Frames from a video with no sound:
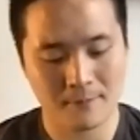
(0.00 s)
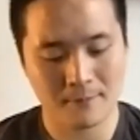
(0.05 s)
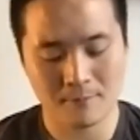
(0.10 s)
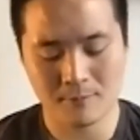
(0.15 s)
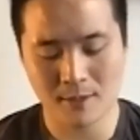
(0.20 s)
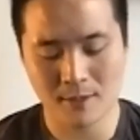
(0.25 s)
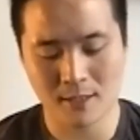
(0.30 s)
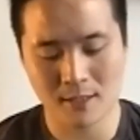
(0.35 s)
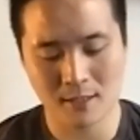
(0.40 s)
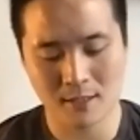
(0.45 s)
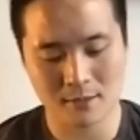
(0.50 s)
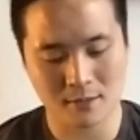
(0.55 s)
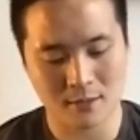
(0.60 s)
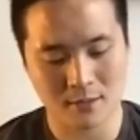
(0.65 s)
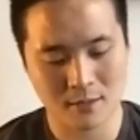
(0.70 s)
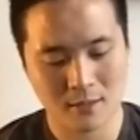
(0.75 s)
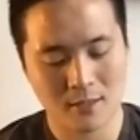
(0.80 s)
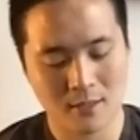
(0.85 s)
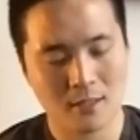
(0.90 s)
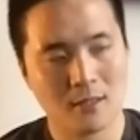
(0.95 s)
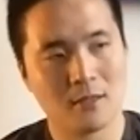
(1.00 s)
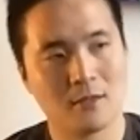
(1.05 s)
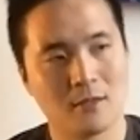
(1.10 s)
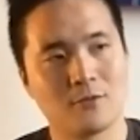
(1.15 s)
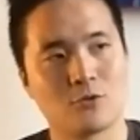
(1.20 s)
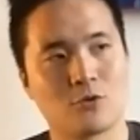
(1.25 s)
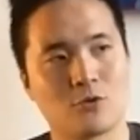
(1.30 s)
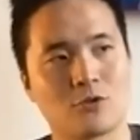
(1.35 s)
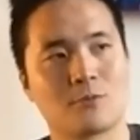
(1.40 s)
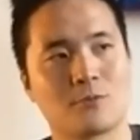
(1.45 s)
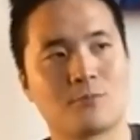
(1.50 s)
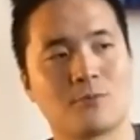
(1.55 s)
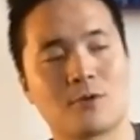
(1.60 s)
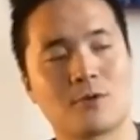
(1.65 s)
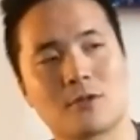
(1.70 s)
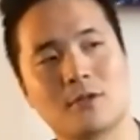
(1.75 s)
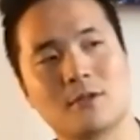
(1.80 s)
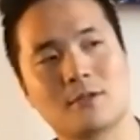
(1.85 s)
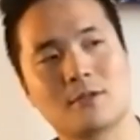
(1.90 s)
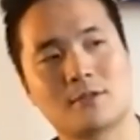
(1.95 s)
Because Northern
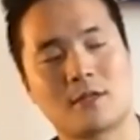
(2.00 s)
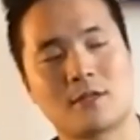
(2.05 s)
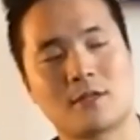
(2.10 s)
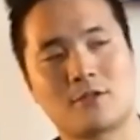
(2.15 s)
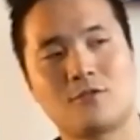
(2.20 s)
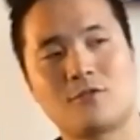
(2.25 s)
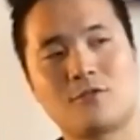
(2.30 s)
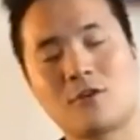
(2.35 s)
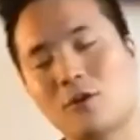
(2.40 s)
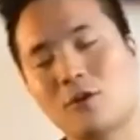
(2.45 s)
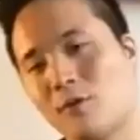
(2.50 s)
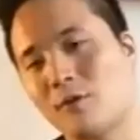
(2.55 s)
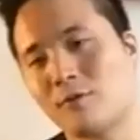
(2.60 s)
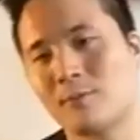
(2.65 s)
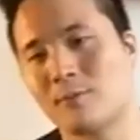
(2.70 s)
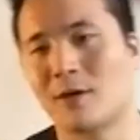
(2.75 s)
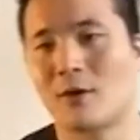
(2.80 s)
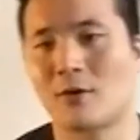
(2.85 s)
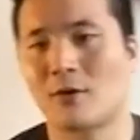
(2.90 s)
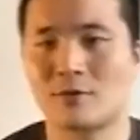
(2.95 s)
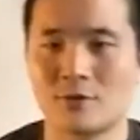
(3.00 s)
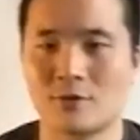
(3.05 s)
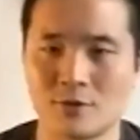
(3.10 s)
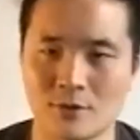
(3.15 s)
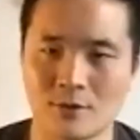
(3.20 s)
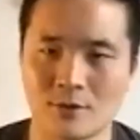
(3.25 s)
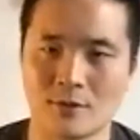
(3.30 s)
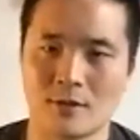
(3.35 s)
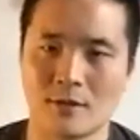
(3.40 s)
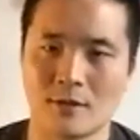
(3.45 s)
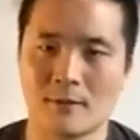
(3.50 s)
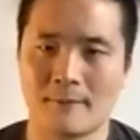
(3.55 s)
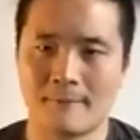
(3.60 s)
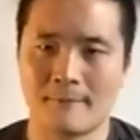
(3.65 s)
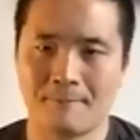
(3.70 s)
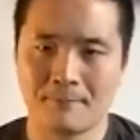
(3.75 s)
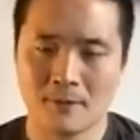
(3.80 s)
Brooklyn is not too far away from my art studio here.